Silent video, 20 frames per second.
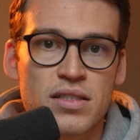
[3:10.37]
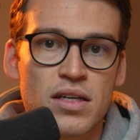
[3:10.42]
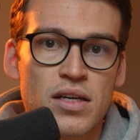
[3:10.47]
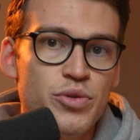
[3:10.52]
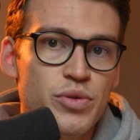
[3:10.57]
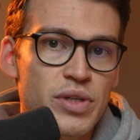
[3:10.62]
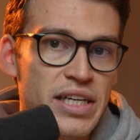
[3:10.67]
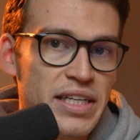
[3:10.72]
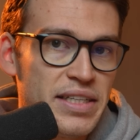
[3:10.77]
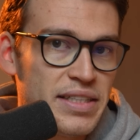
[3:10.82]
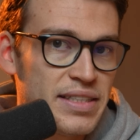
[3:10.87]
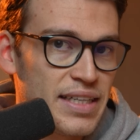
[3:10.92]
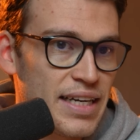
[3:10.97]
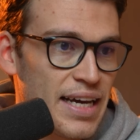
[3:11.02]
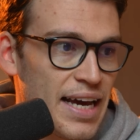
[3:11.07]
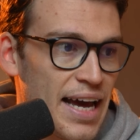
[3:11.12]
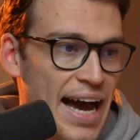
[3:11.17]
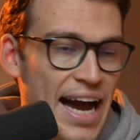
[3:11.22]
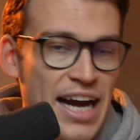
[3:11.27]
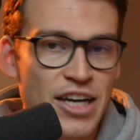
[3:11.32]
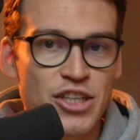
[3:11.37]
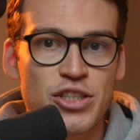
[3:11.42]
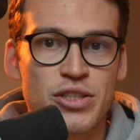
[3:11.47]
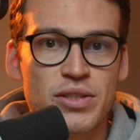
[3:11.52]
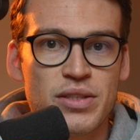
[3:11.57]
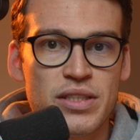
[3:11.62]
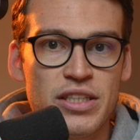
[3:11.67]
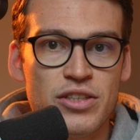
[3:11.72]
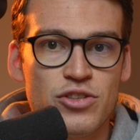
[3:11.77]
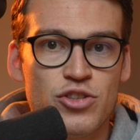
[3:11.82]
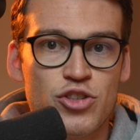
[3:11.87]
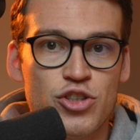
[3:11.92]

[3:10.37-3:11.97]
you can actually